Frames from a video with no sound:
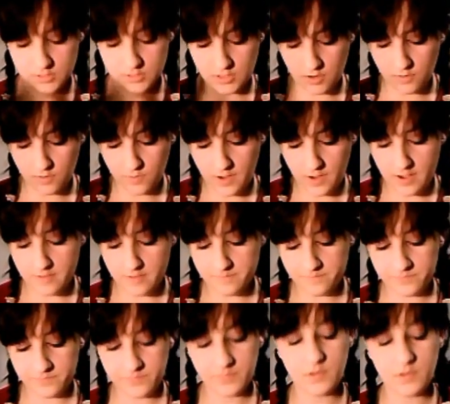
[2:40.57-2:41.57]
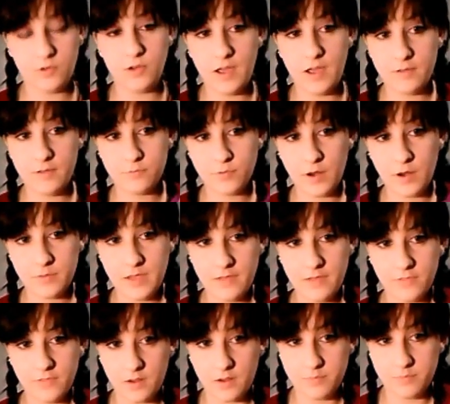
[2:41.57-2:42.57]
So you'll probably
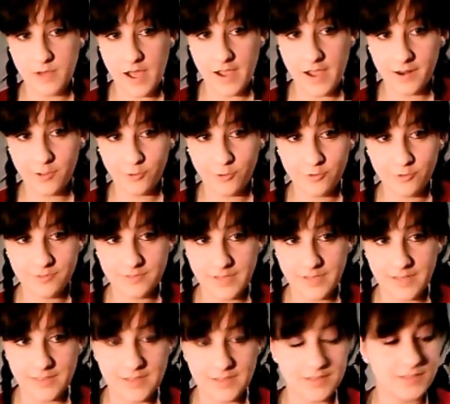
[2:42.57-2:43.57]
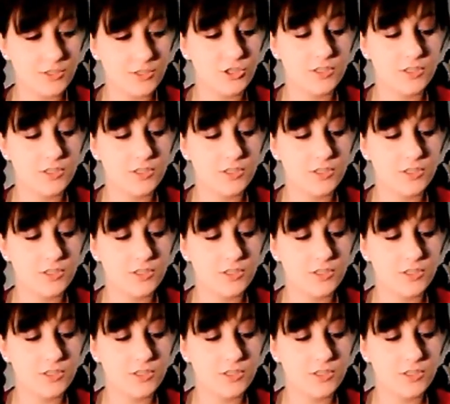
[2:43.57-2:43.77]
have like a pile like this.